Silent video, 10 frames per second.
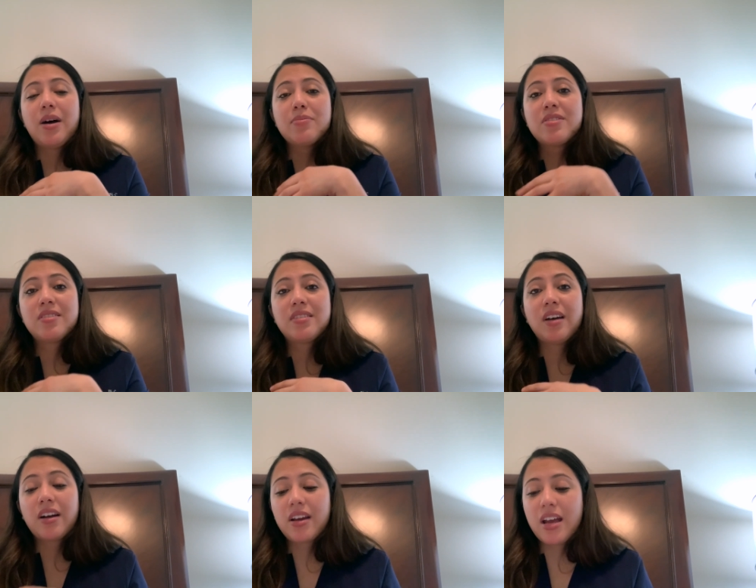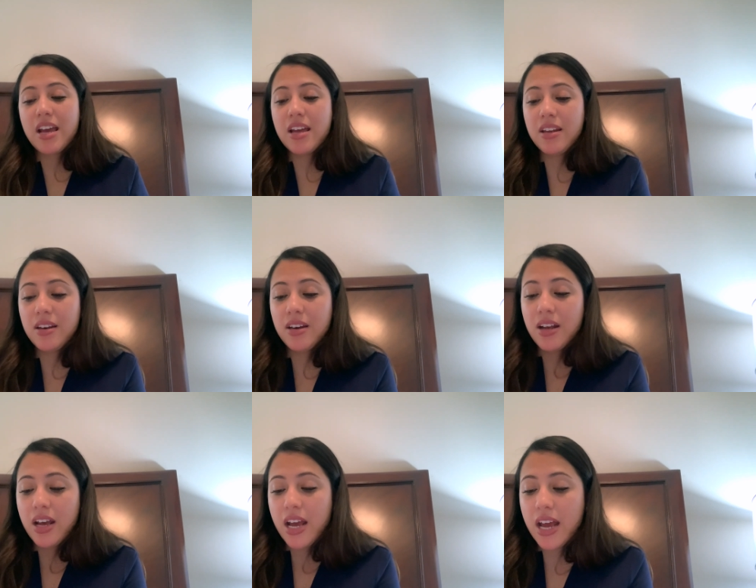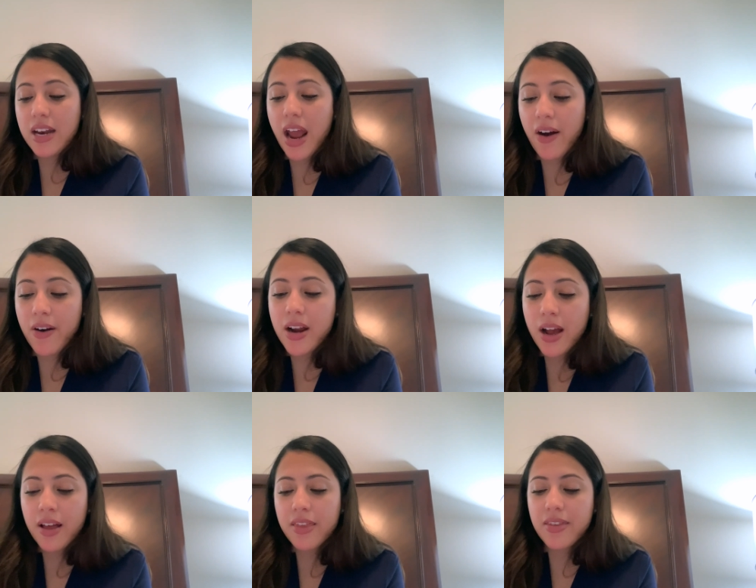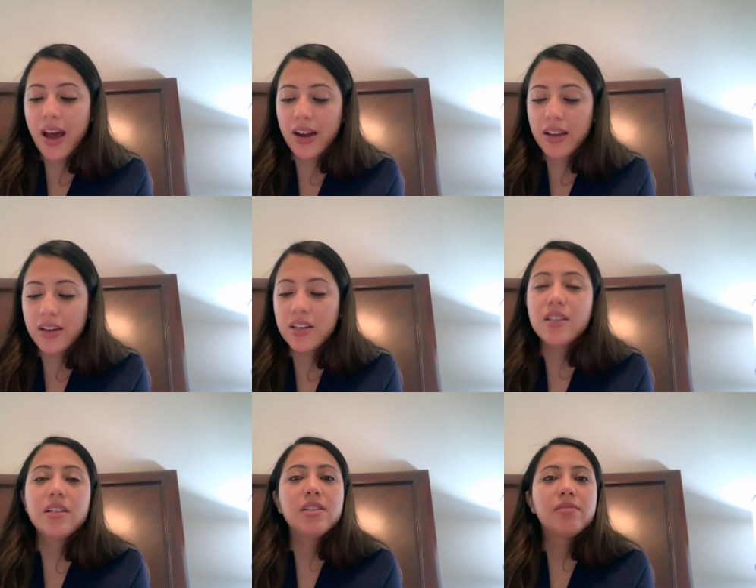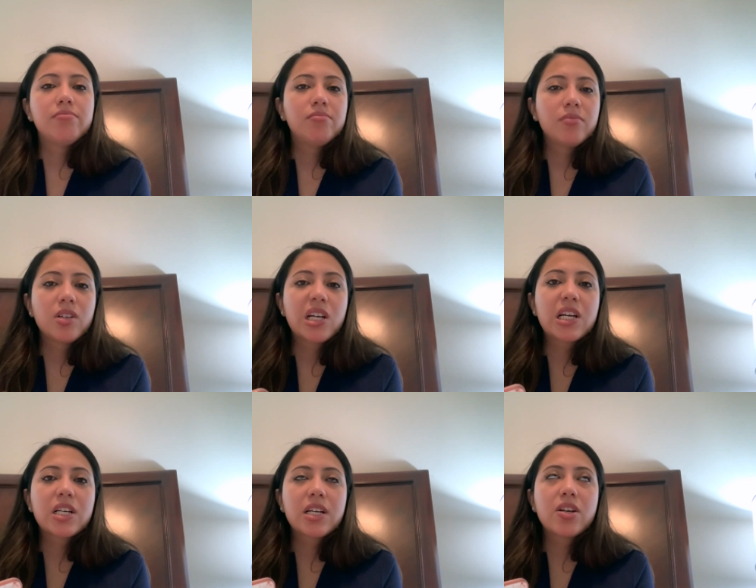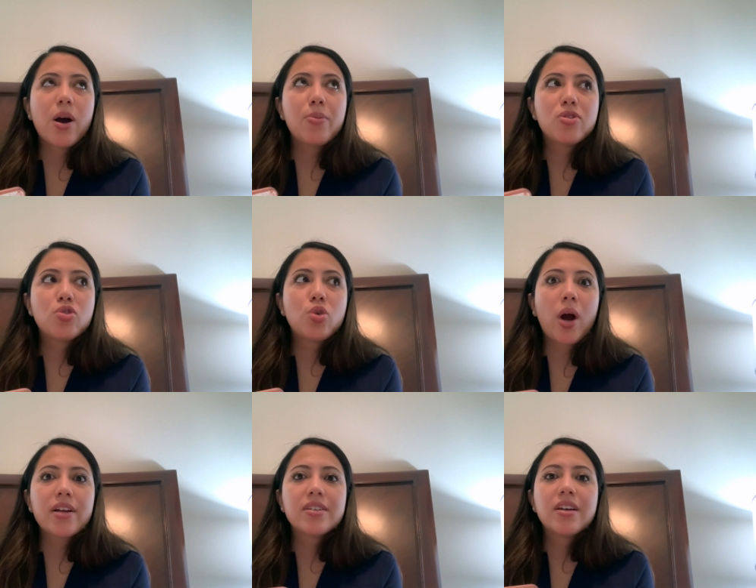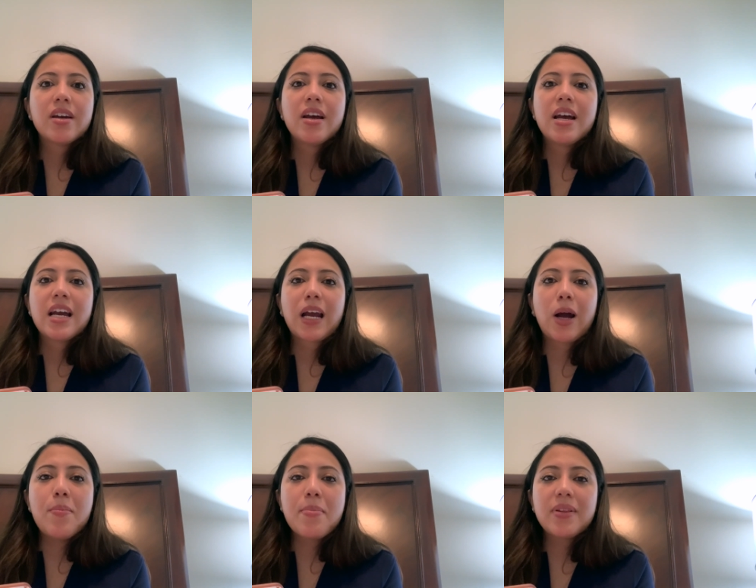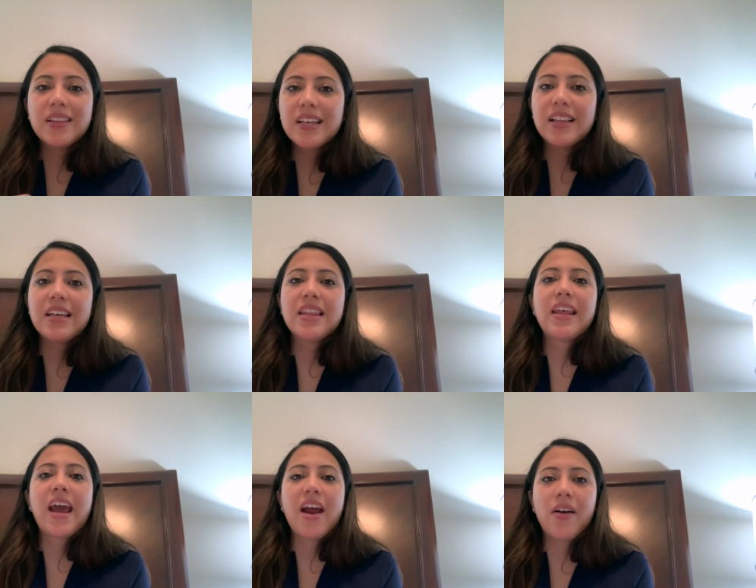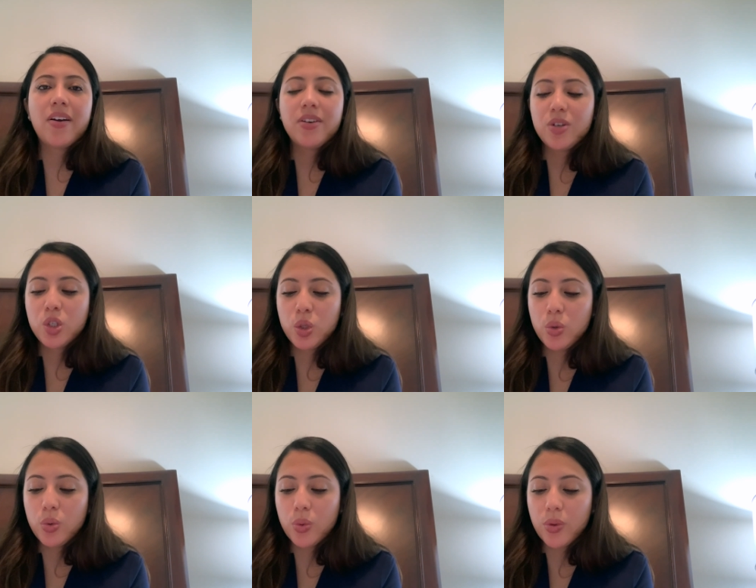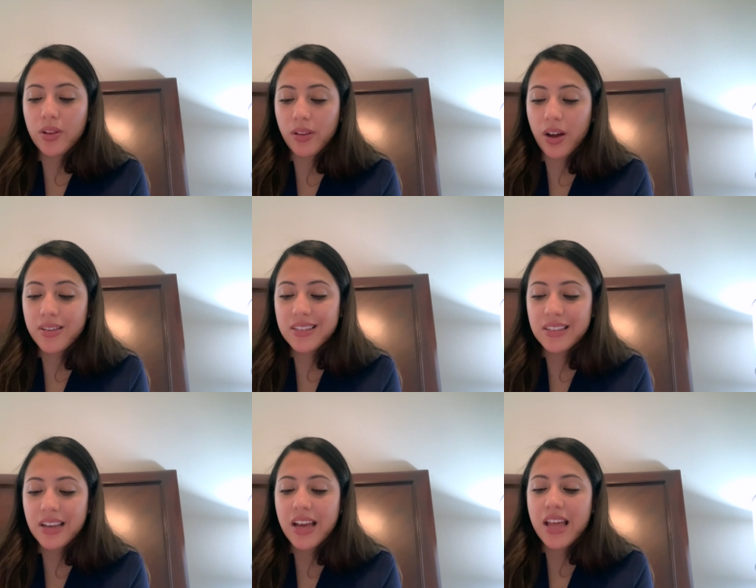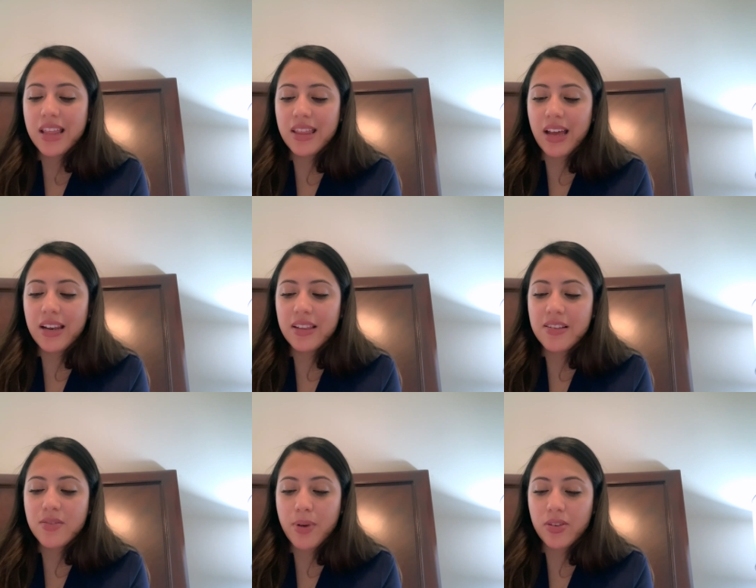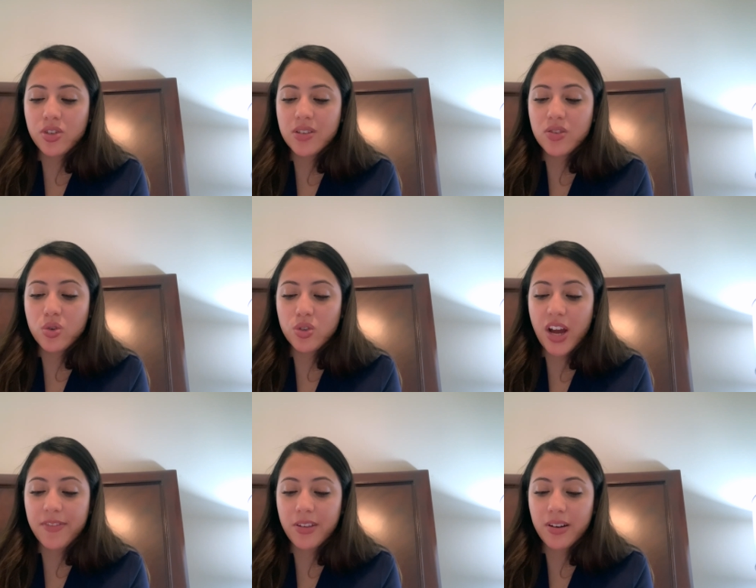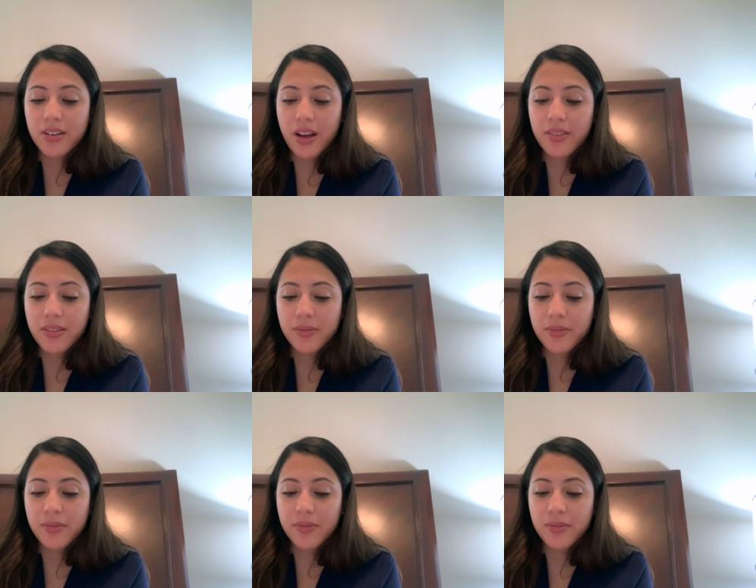stuck in an area that can obstruct completely the air to the lungs, then these patients usually have sudden death.